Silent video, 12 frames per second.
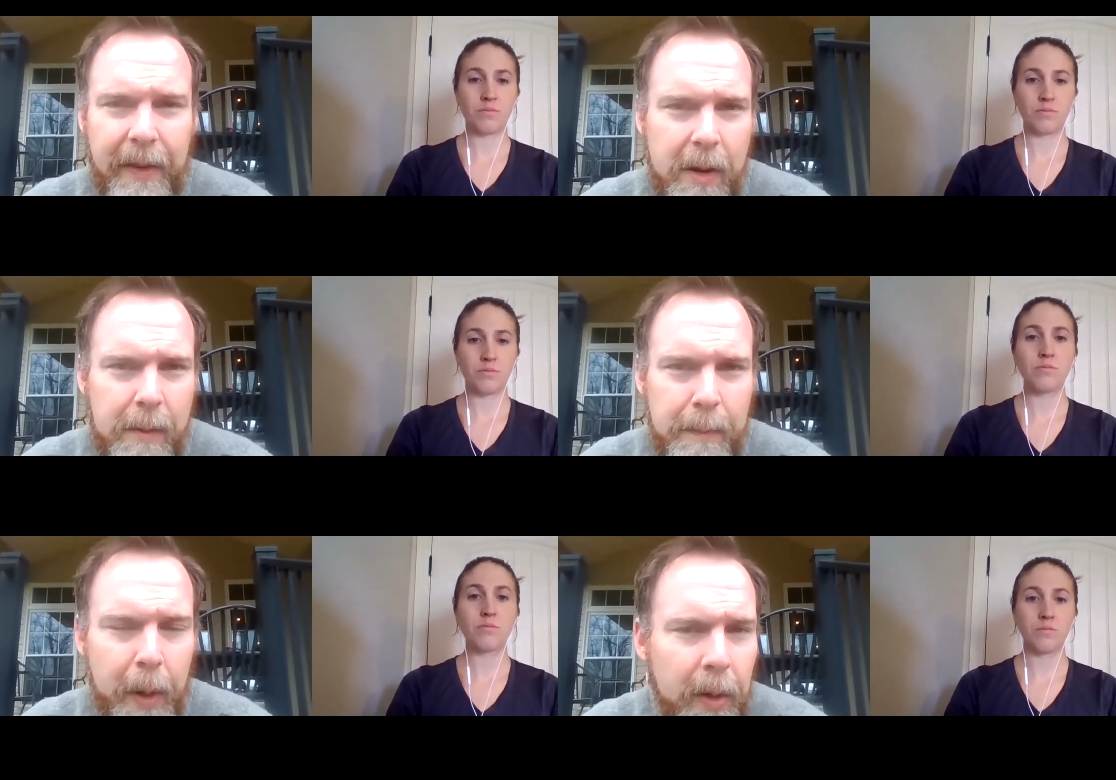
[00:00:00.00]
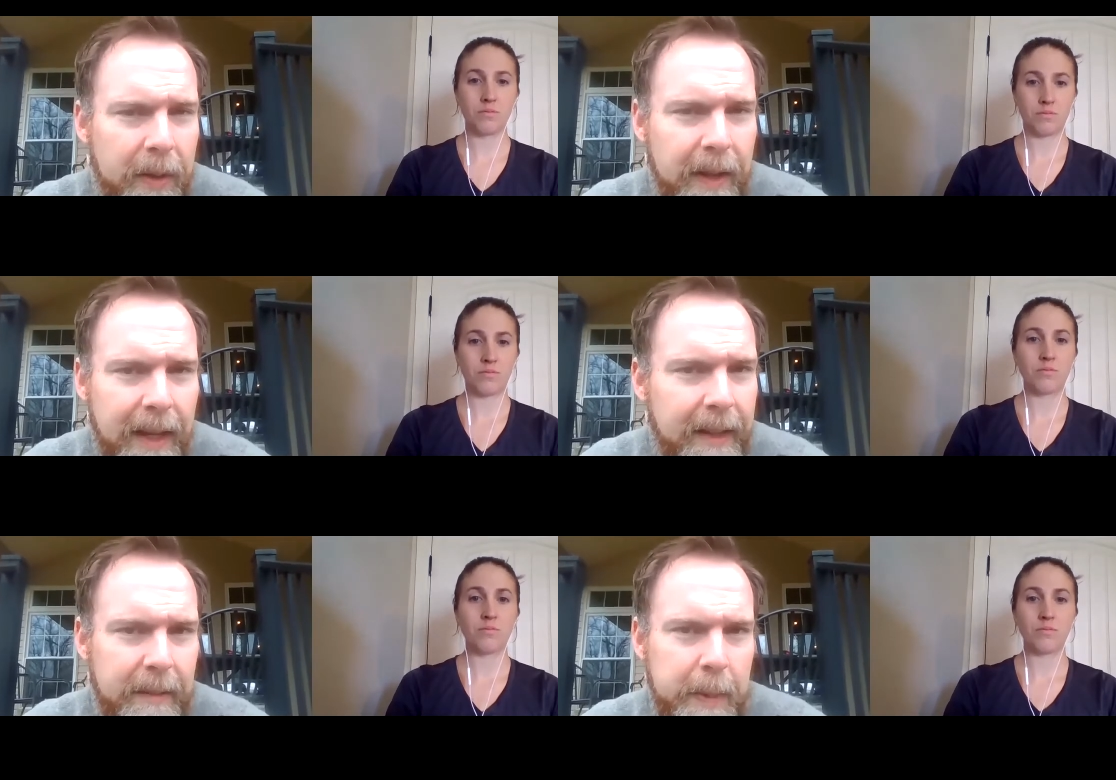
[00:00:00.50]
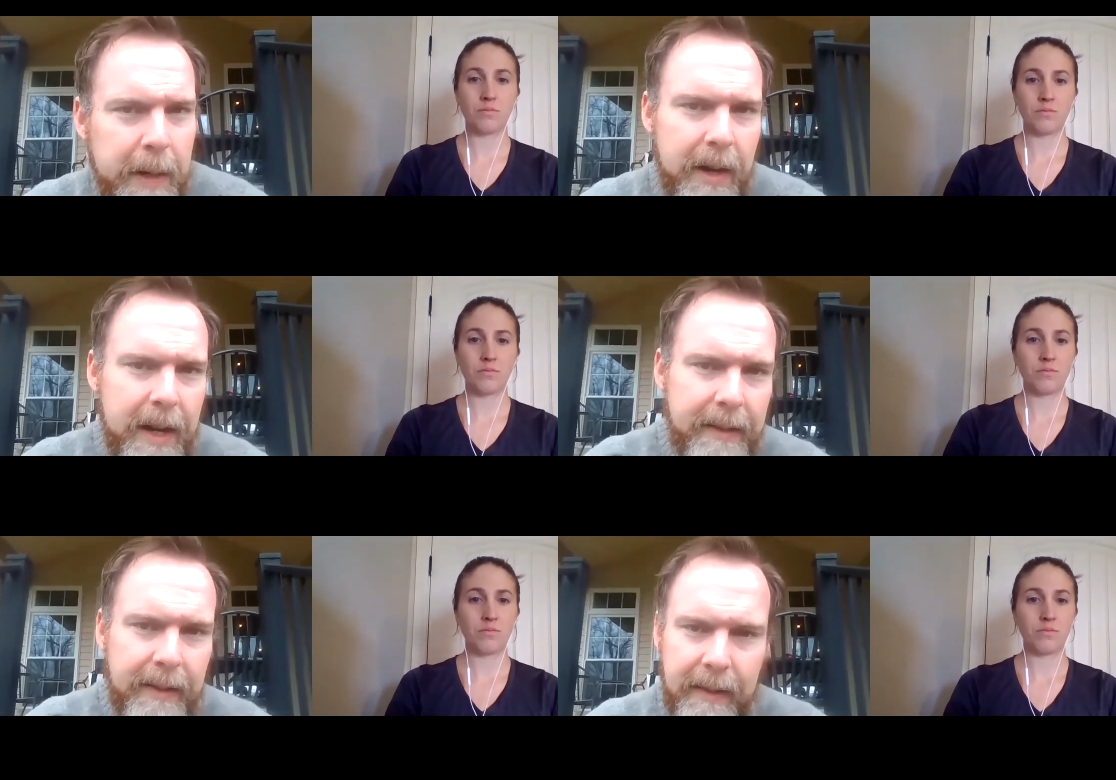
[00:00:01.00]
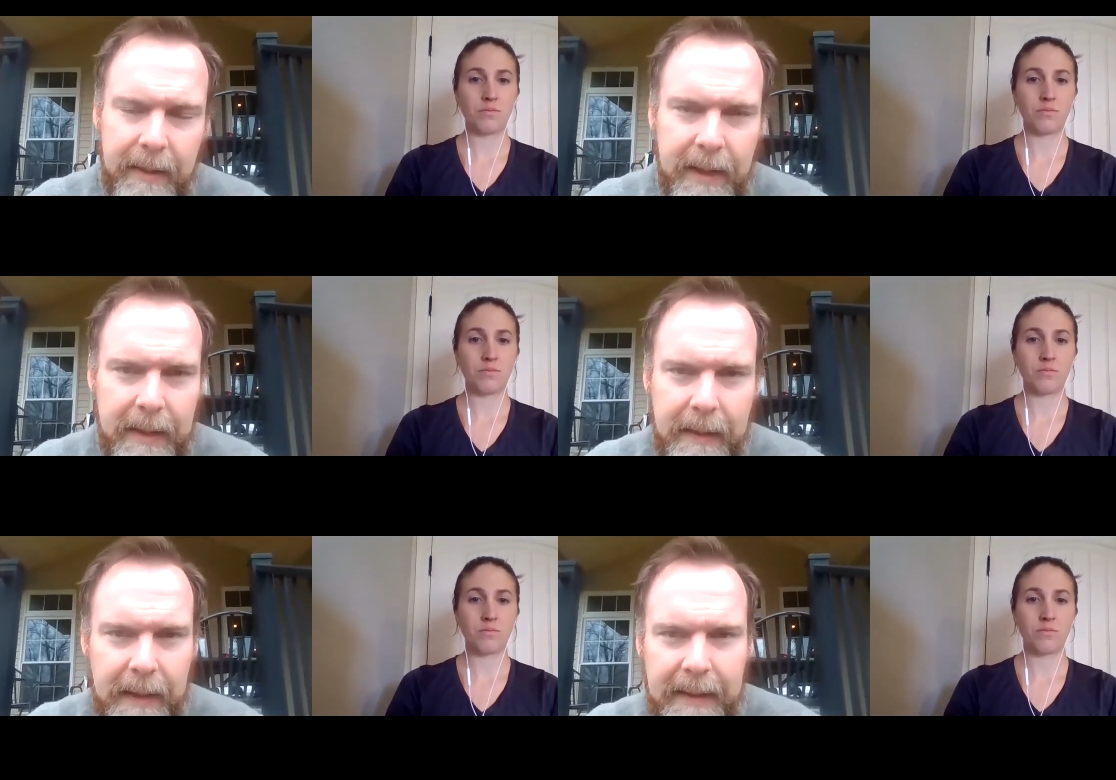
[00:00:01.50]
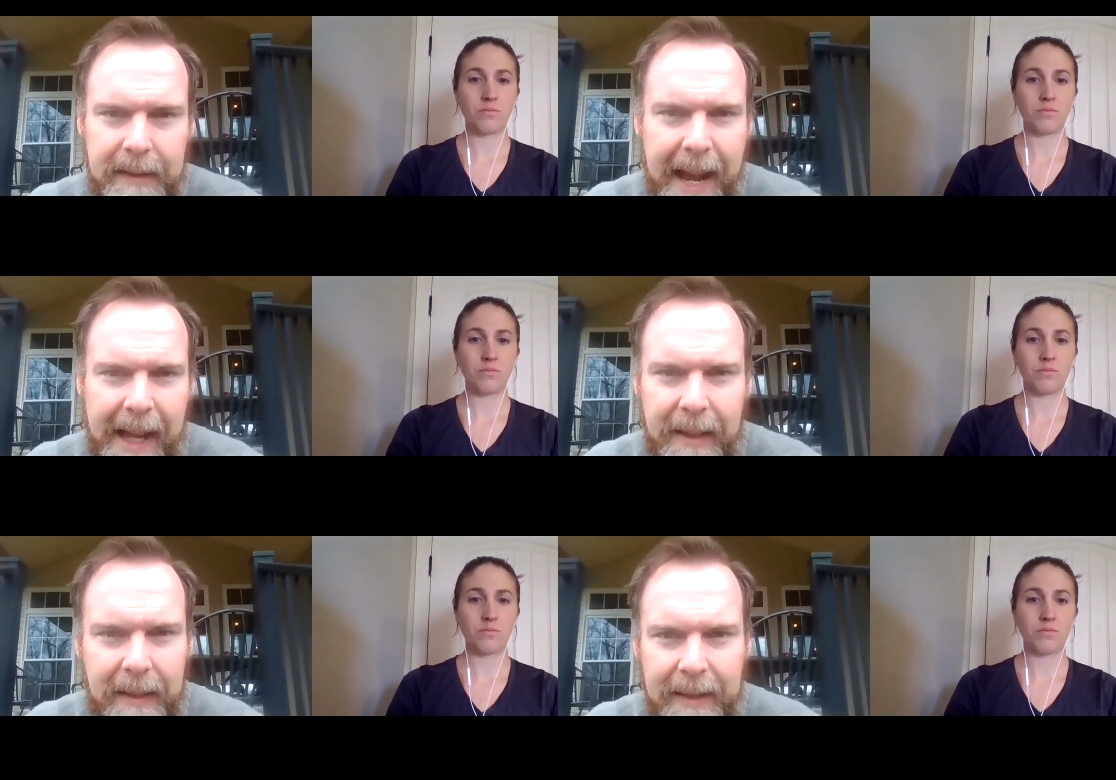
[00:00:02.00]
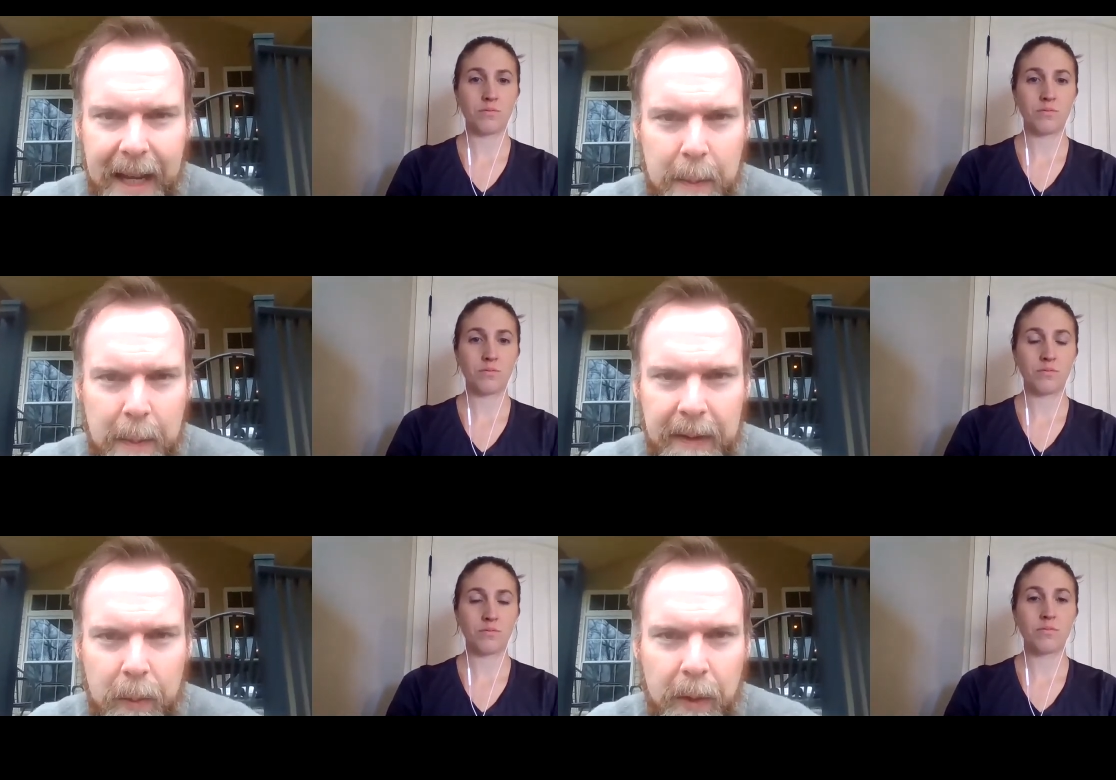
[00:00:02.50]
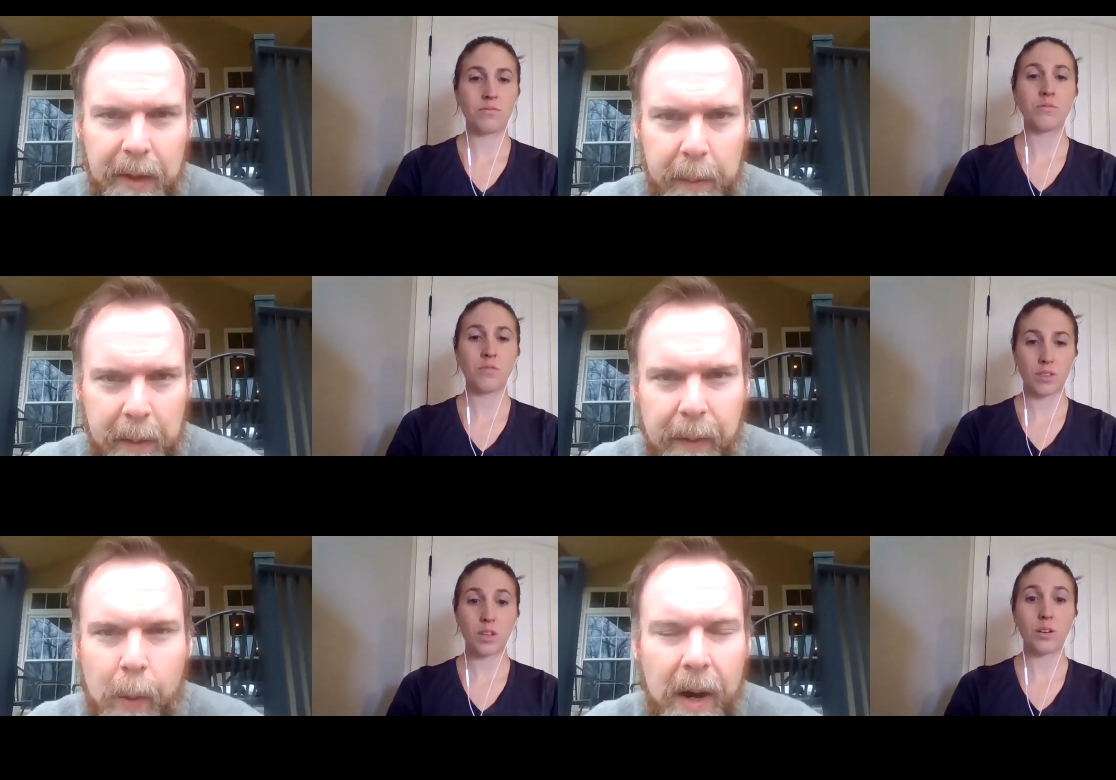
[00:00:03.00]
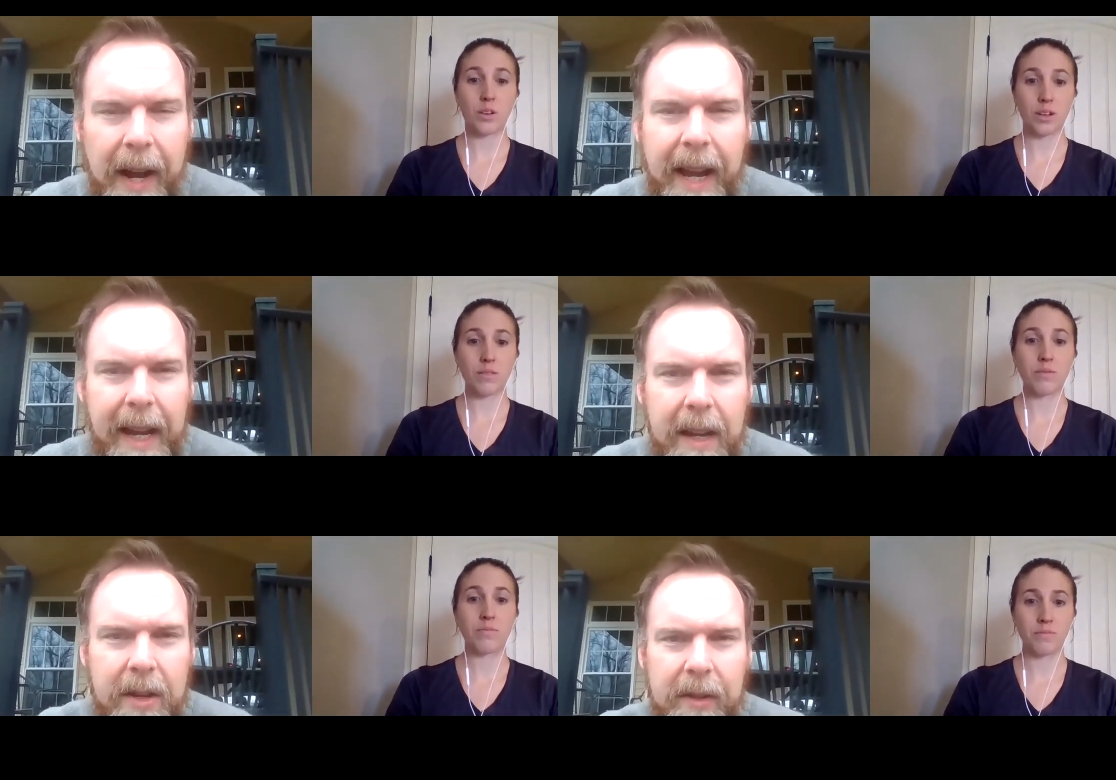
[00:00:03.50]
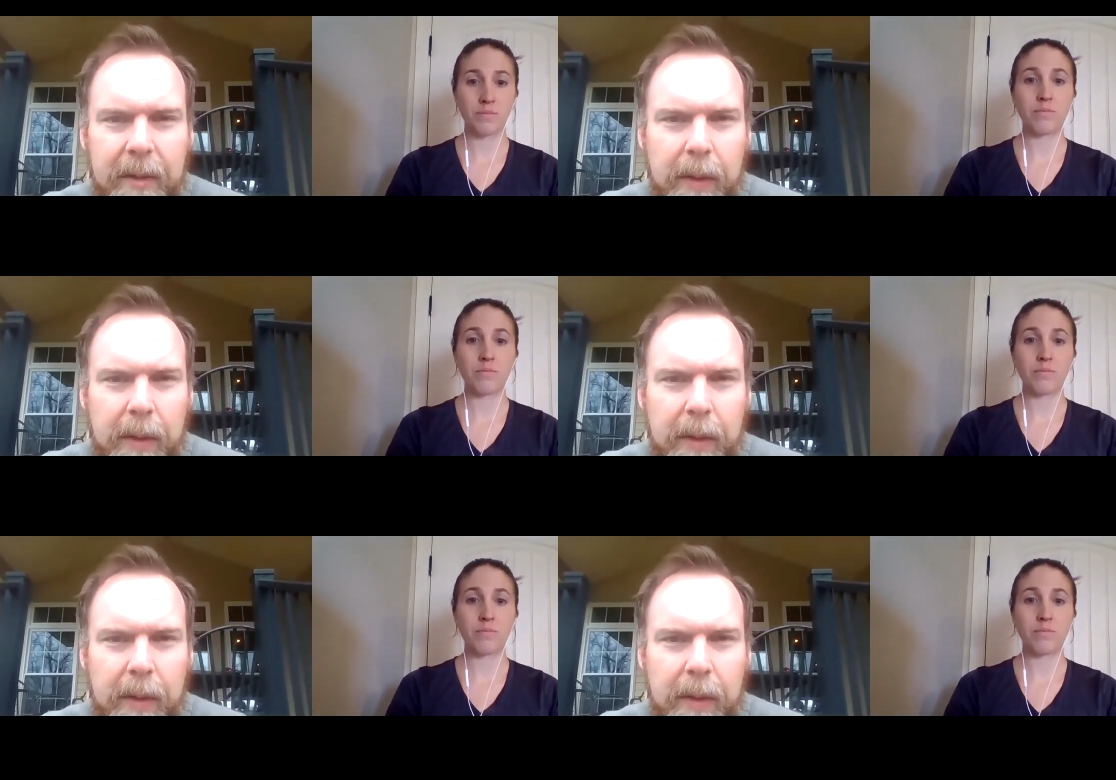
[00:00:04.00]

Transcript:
Speaker 1: Her birthing experience is, is exactly the same as it was beforehand, just